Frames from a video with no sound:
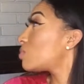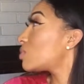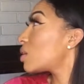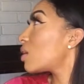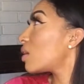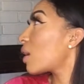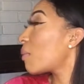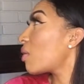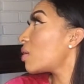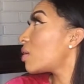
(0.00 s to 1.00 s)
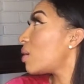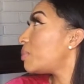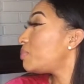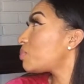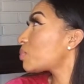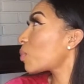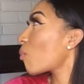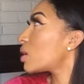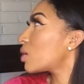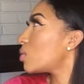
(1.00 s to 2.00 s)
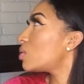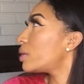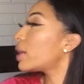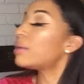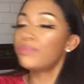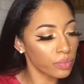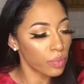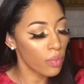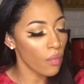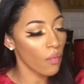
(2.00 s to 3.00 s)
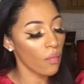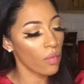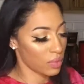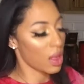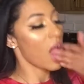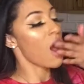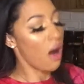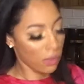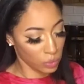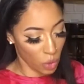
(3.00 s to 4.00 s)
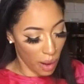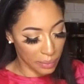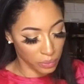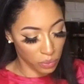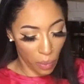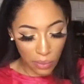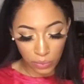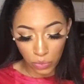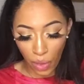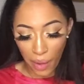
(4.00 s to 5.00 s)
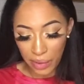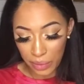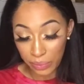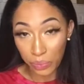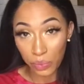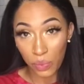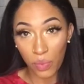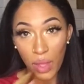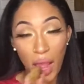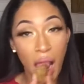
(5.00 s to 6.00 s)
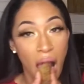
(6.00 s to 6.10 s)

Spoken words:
It came out good, huh? Let it cool down. Fire. This is some fire ass banana bread.